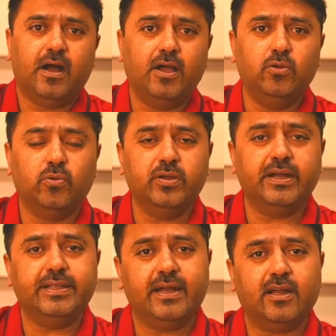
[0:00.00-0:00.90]
are you looking
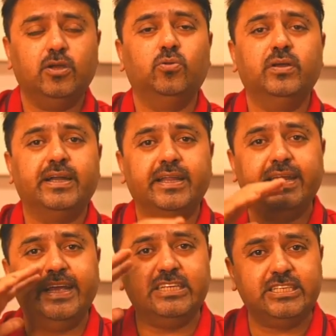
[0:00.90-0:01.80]
at that? Are you looking at
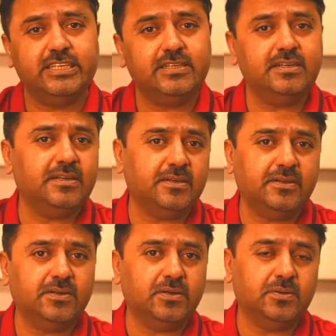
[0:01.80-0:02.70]
an Asian,
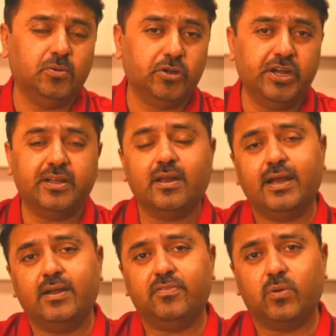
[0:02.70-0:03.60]
Oriental
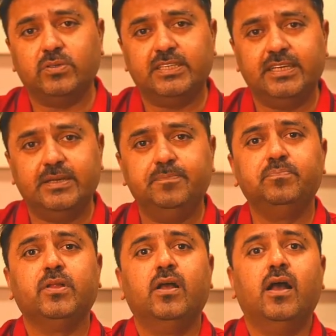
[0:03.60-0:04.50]
kind of a cuisine?
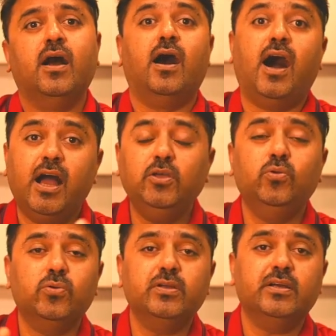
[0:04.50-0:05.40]
Are
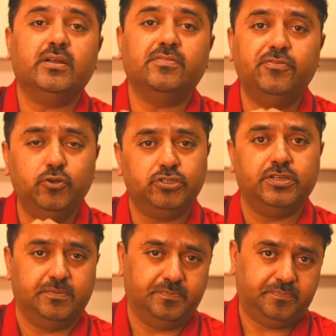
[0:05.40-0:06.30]
you looking at a
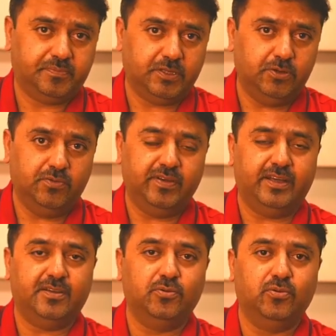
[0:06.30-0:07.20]
fusion,
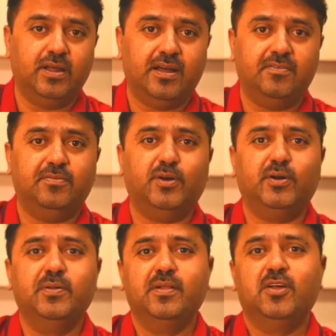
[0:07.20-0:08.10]
where you'll have
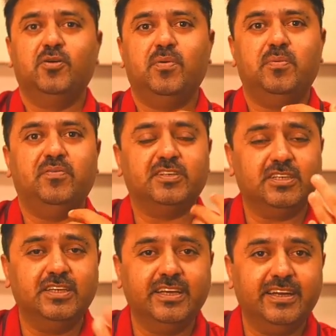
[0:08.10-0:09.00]
maybe
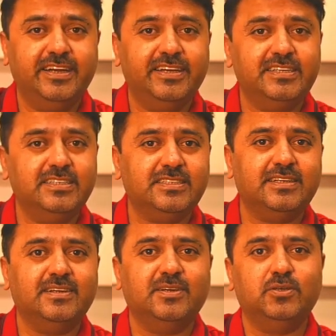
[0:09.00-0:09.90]
Western ingredients
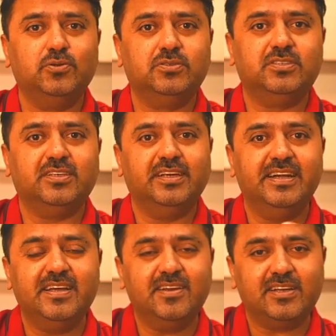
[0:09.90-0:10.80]
and use
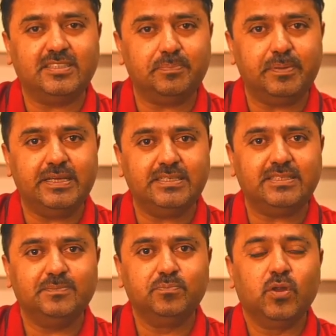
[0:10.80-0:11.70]
Indian
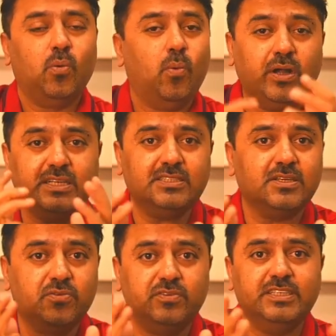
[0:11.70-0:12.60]
recipes? What is
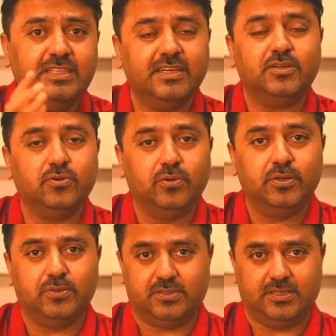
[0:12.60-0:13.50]
the cuisine that you're
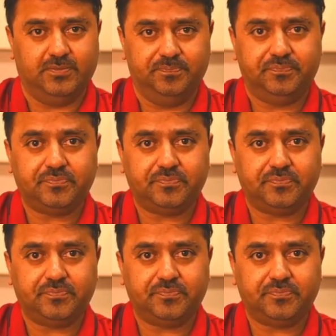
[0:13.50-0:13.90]
going to serve?